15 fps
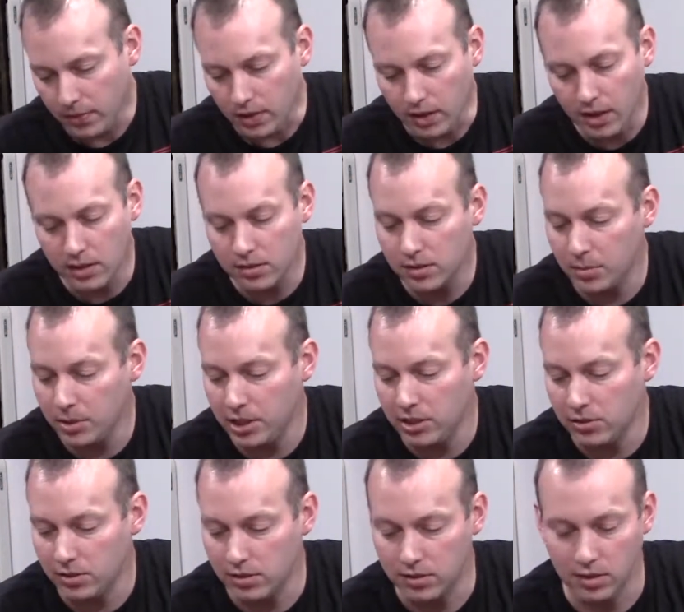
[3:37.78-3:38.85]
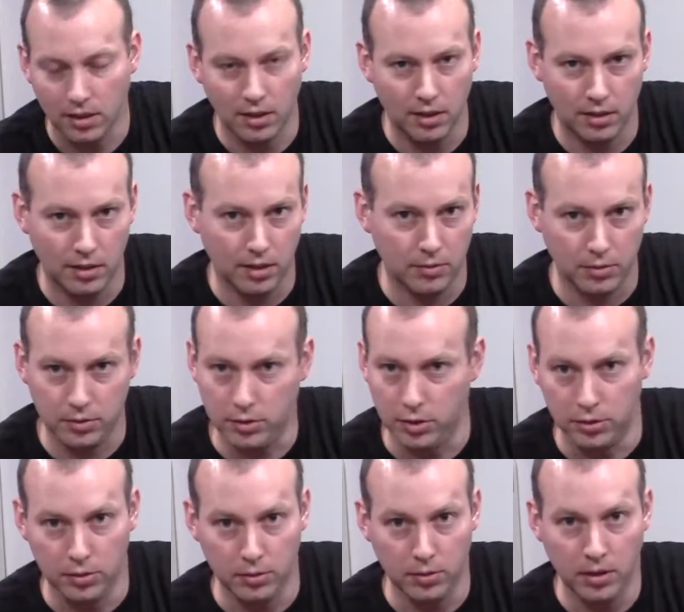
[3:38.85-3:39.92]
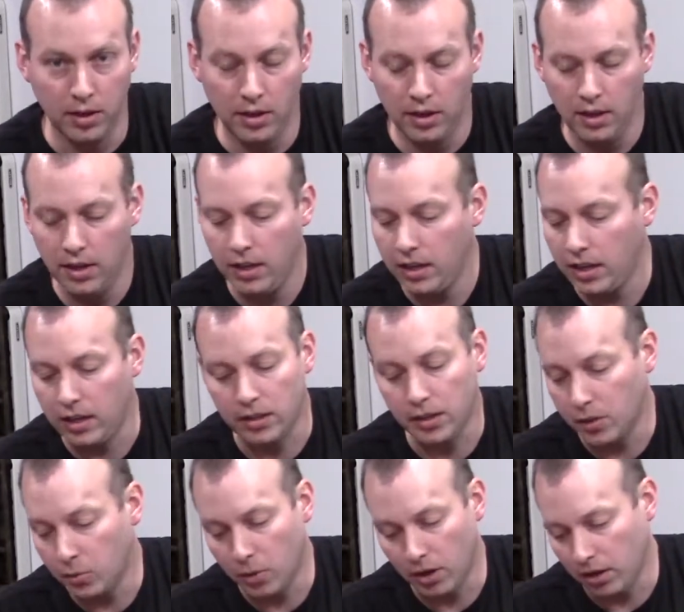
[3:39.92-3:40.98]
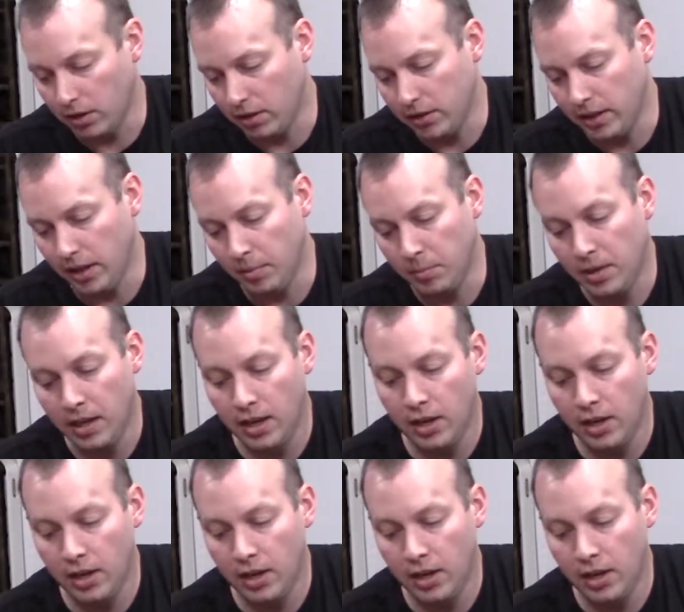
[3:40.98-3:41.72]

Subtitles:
and somebody uses a level 2 healing word on them,